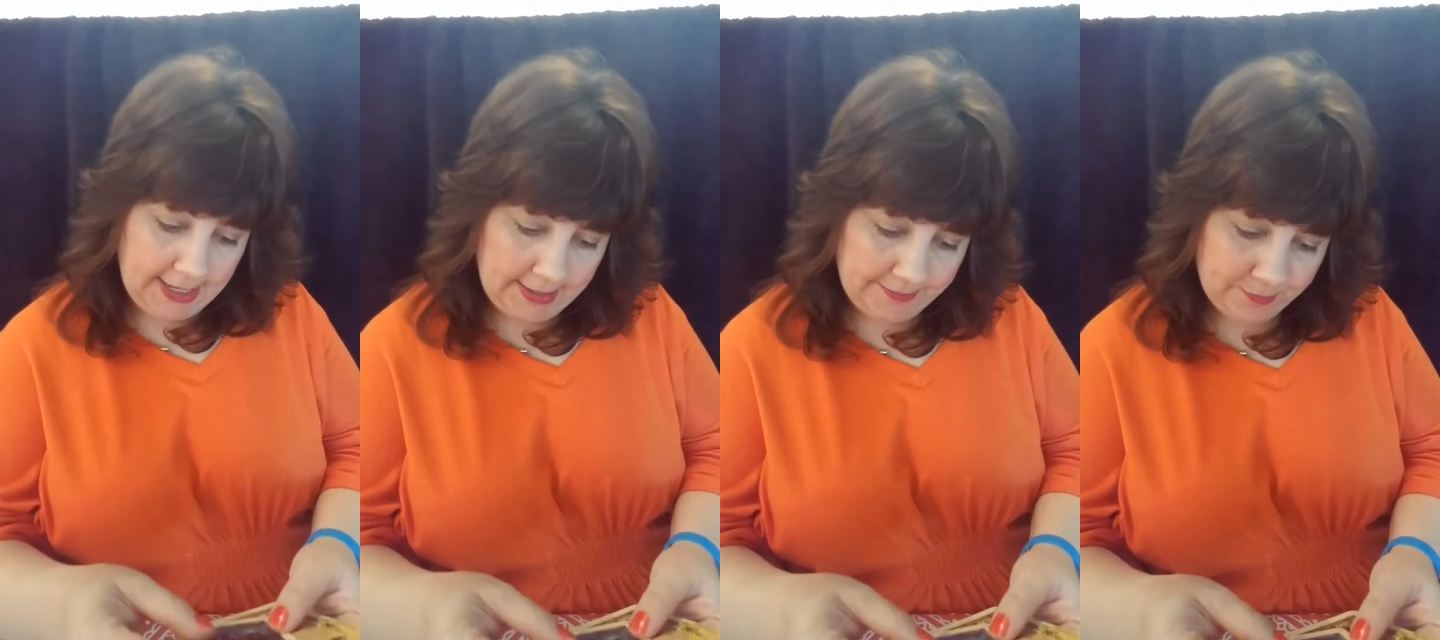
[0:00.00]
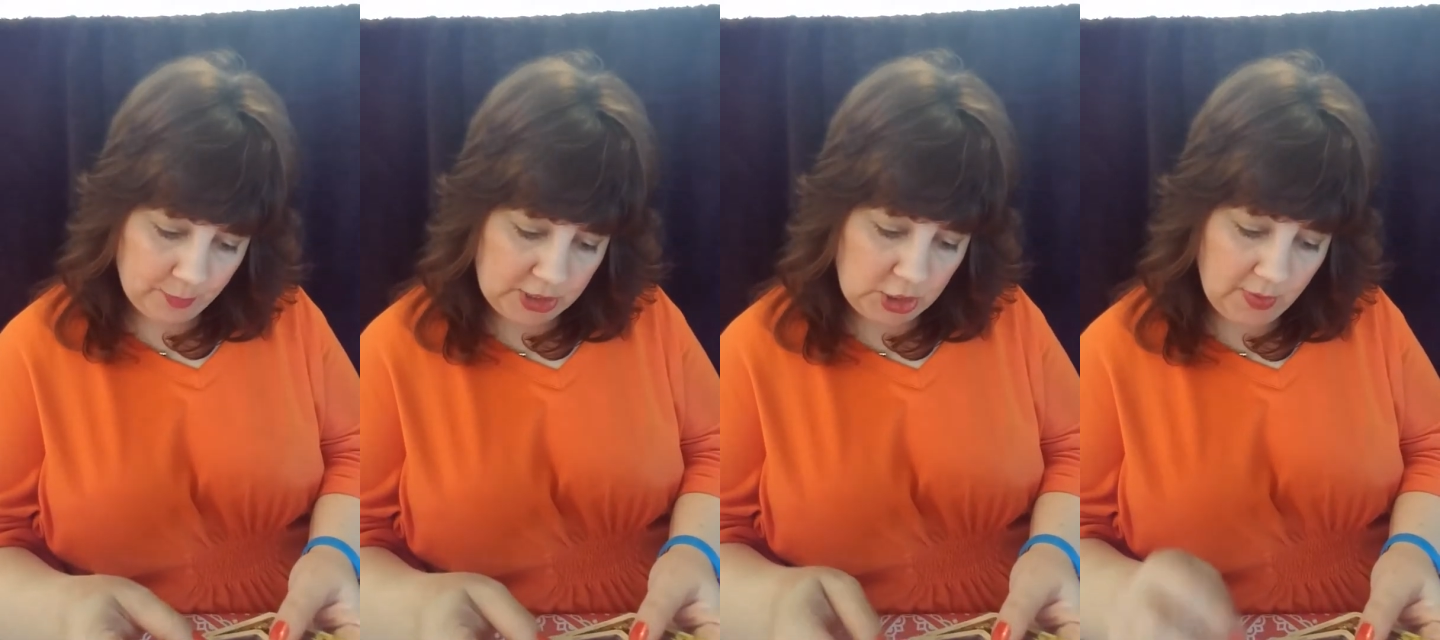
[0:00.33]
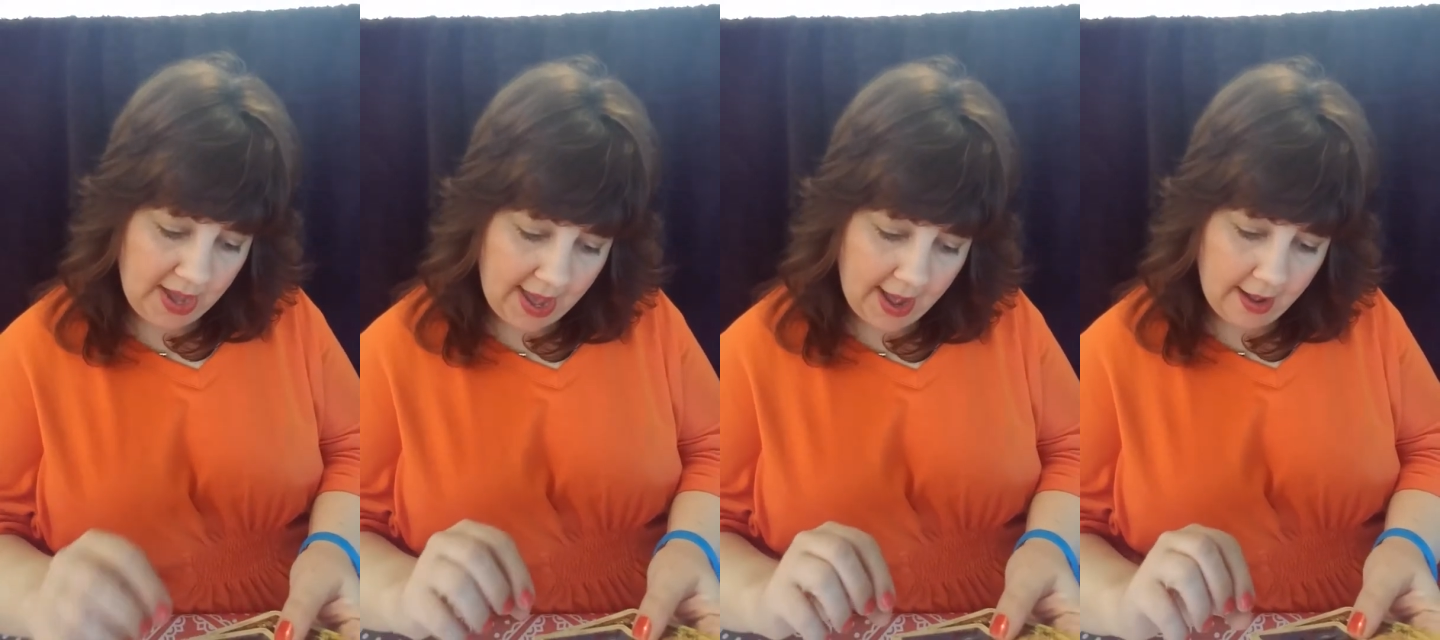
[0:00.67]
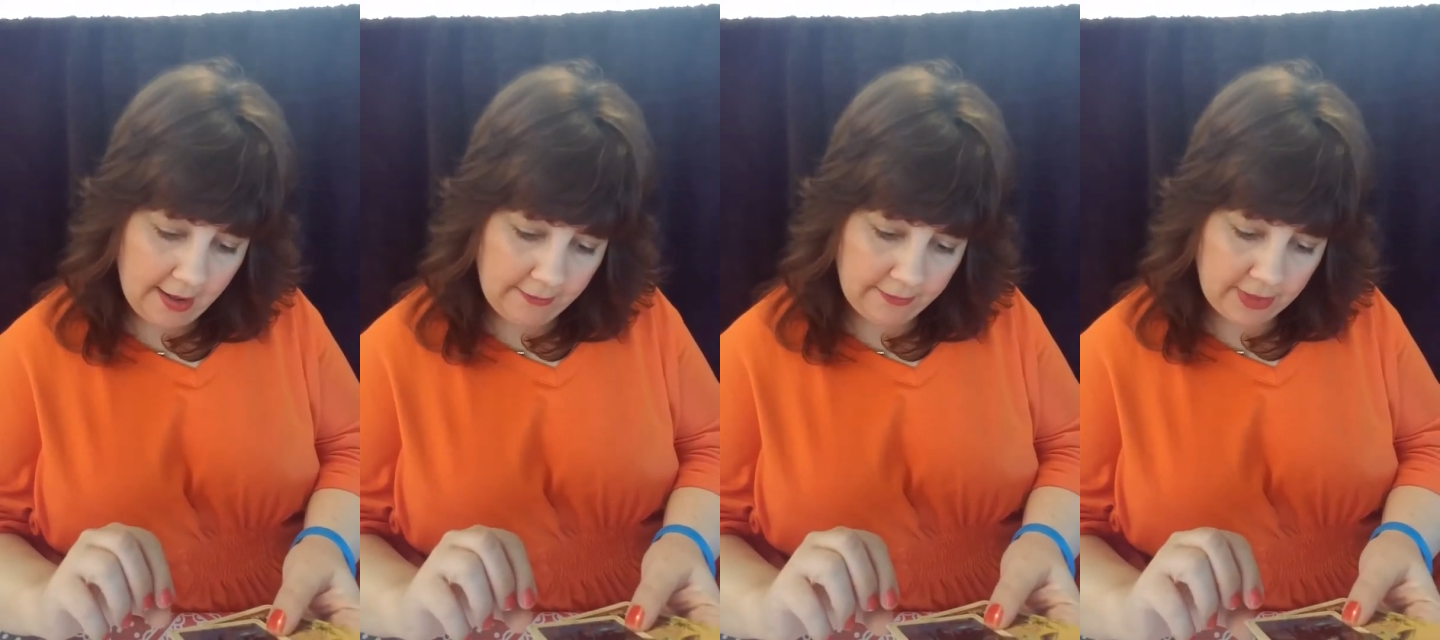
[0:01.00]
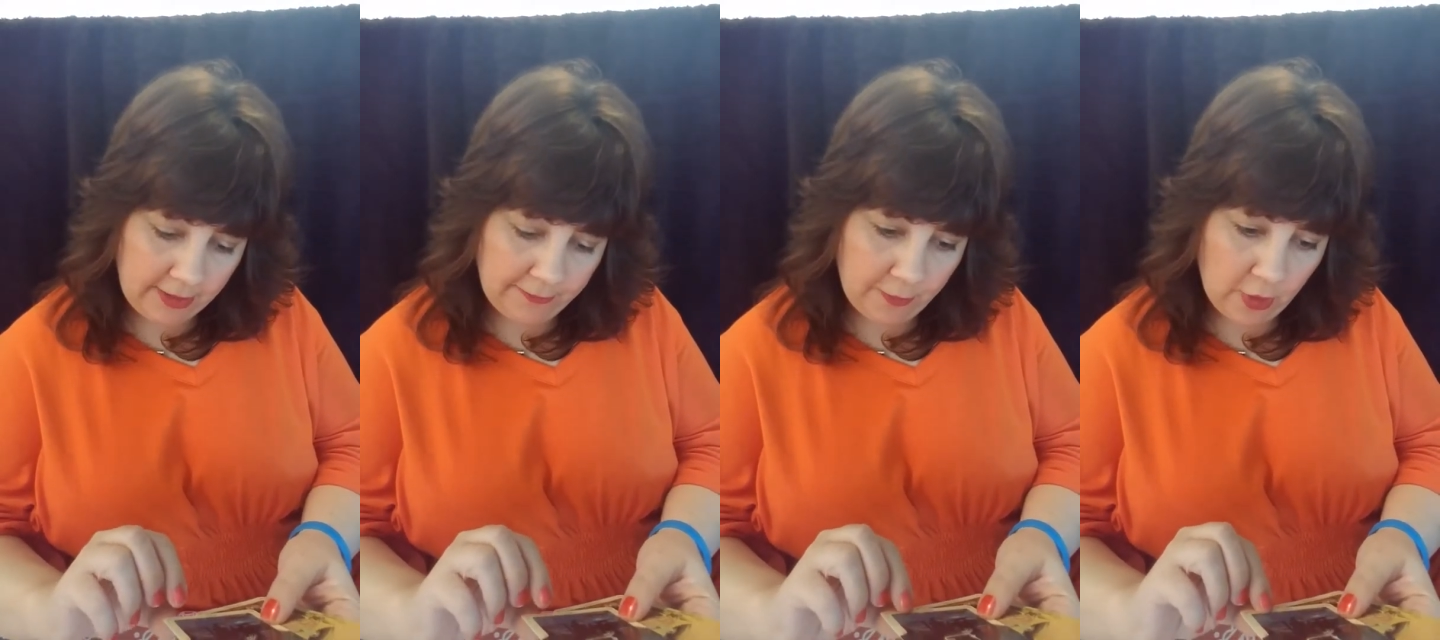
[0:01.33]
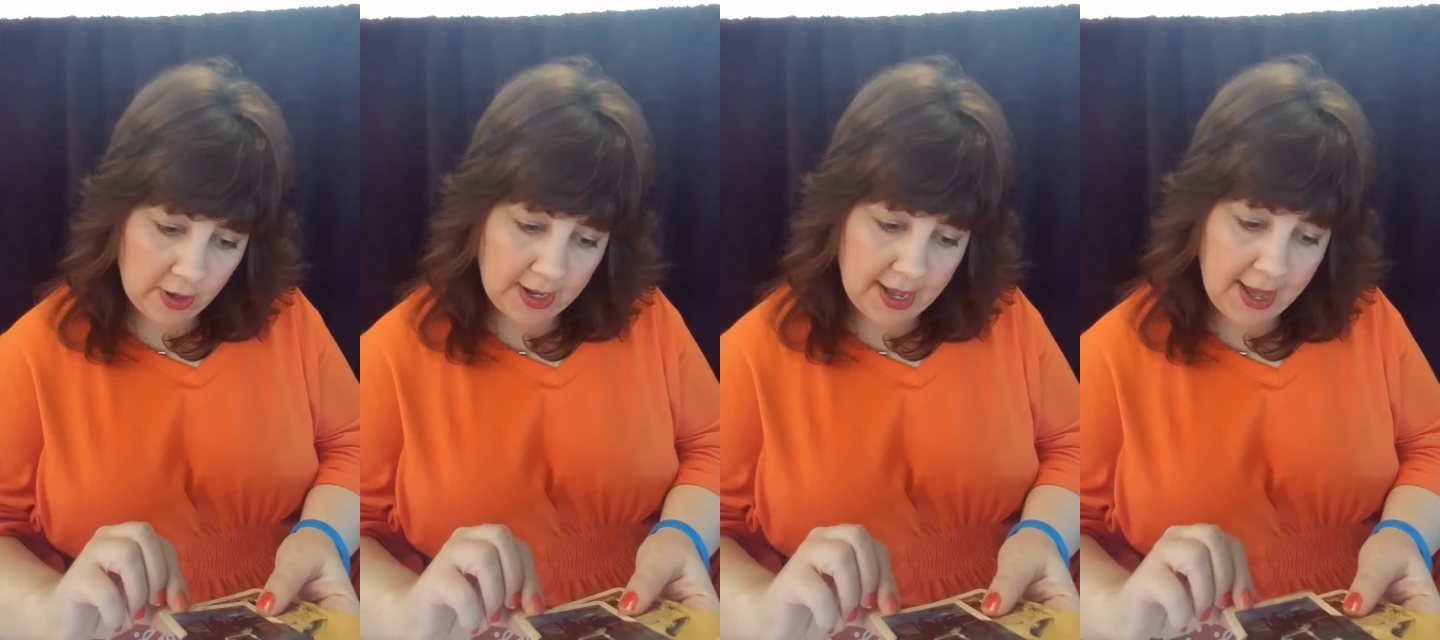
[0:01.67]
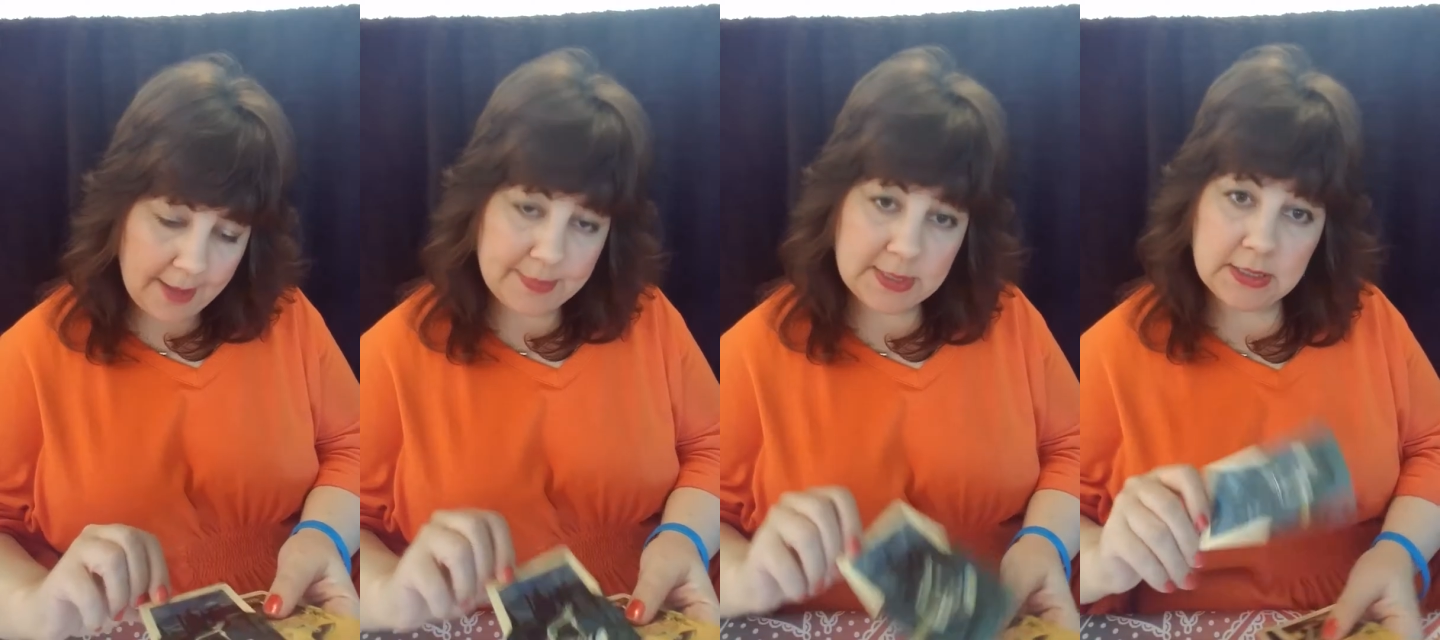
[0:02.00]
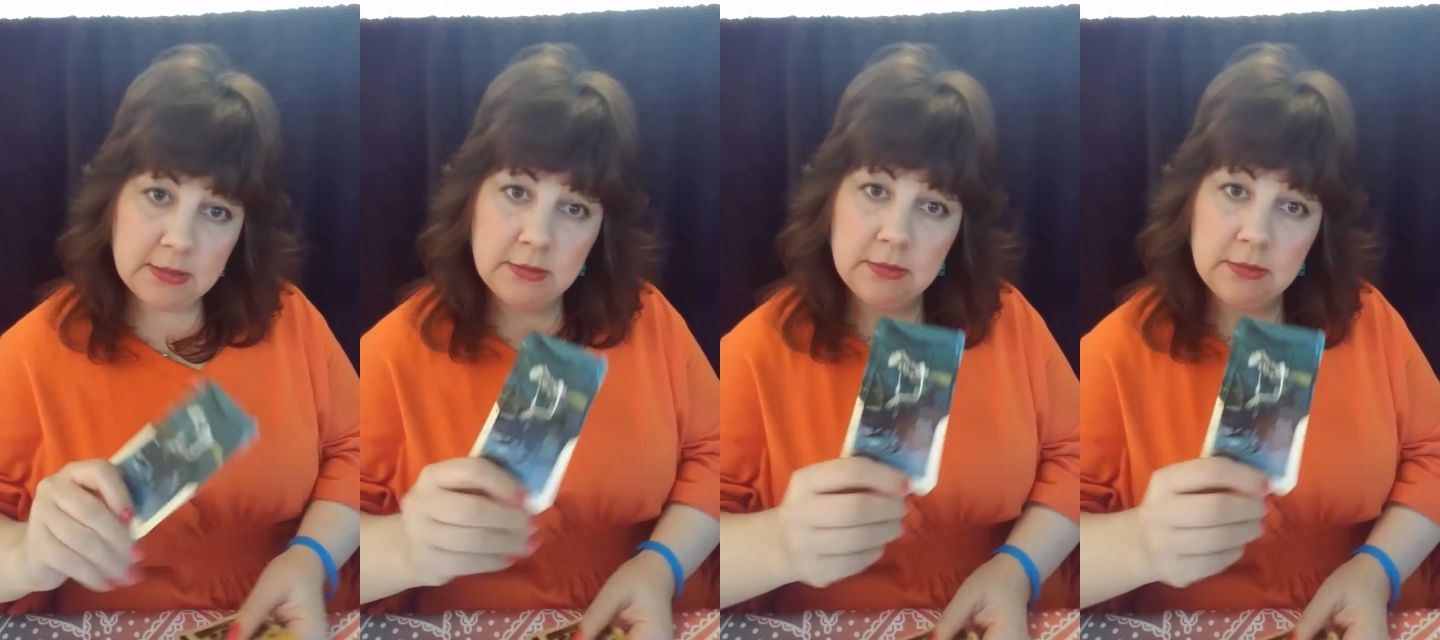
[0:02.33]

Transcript: we do have the four cups.